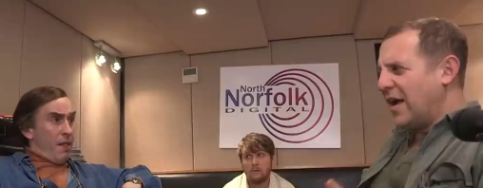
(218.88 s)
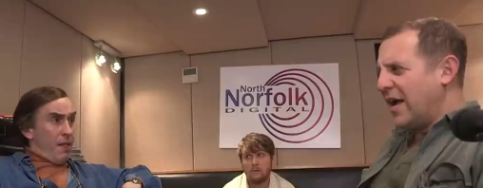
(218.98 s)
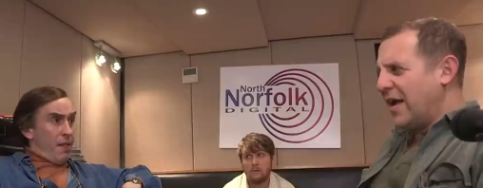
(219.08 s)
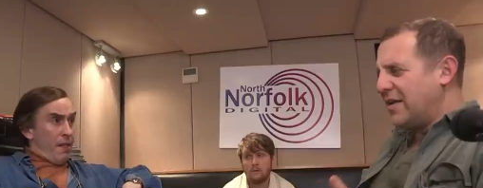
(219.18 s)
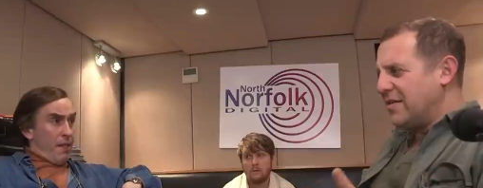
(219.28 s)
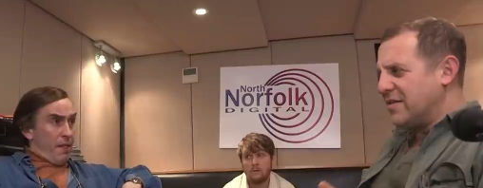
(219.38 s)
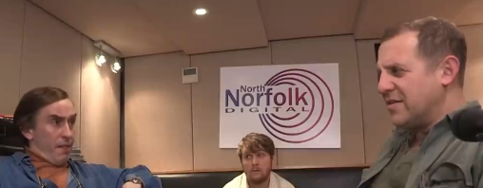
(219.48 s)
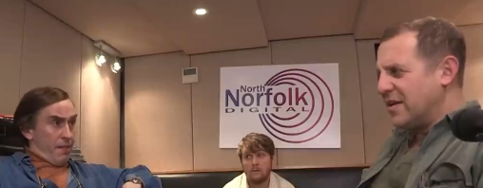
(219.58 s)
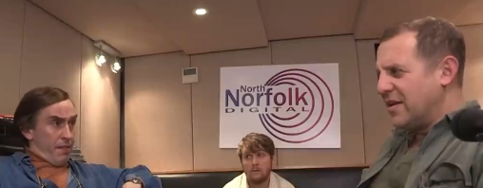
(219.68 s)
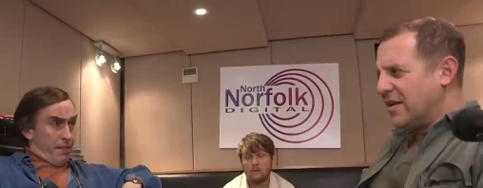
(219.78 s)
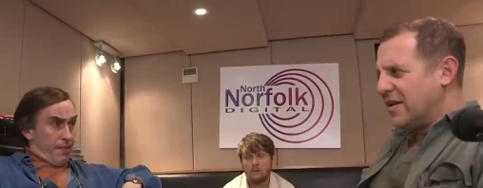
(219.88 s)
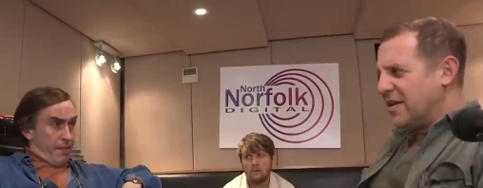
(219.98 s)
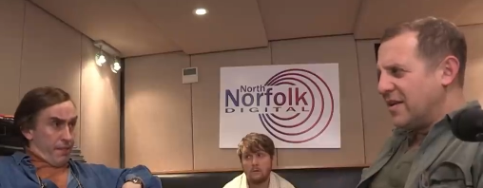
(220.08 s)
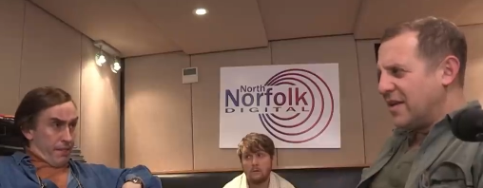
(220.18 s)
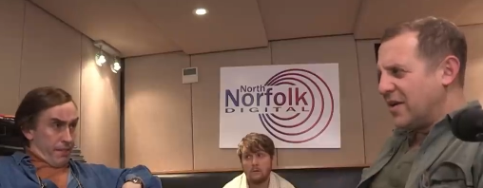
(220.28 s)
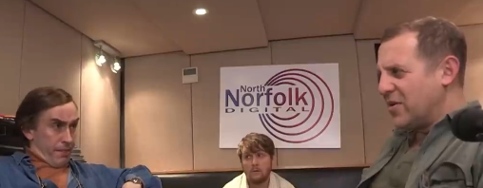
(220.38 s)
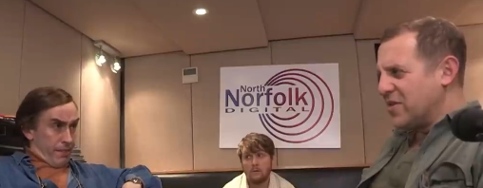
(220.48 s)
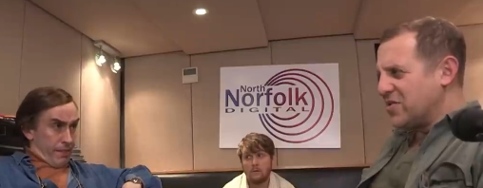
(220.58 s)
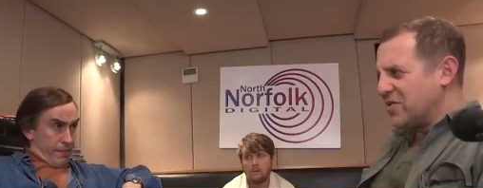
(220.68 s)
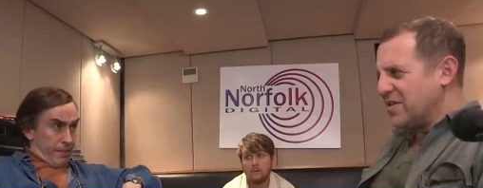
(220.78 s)
Speaker 1: And that
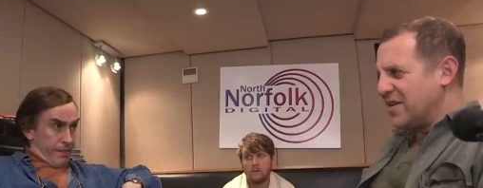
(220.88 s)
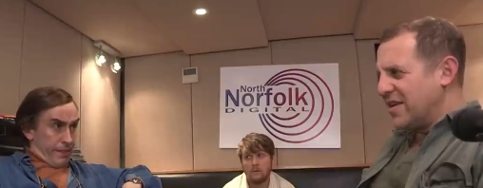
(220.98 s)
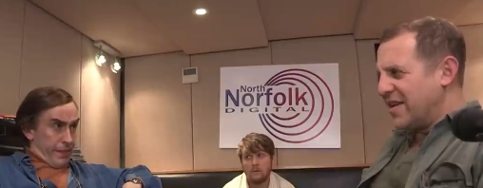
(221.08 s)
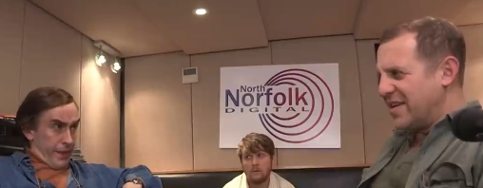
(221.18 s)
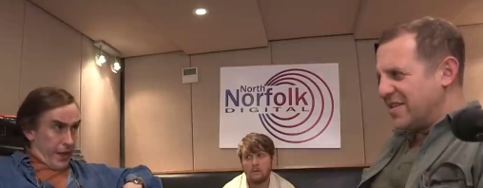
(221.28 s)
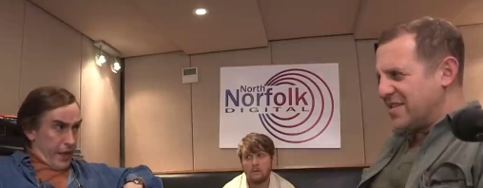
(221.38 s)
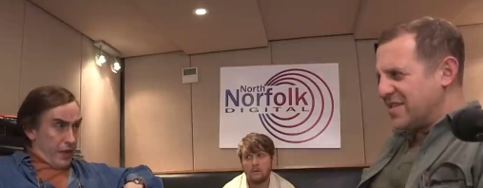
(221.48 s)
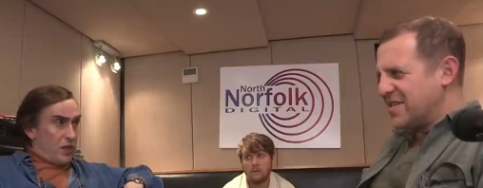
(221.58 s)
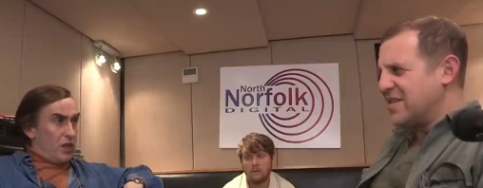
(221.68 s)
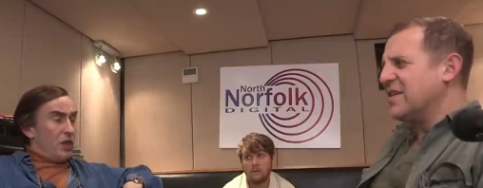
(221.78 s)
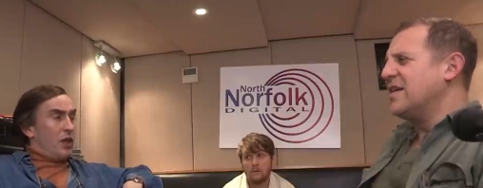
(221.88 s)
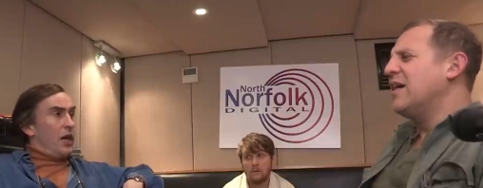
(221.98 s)
question is, is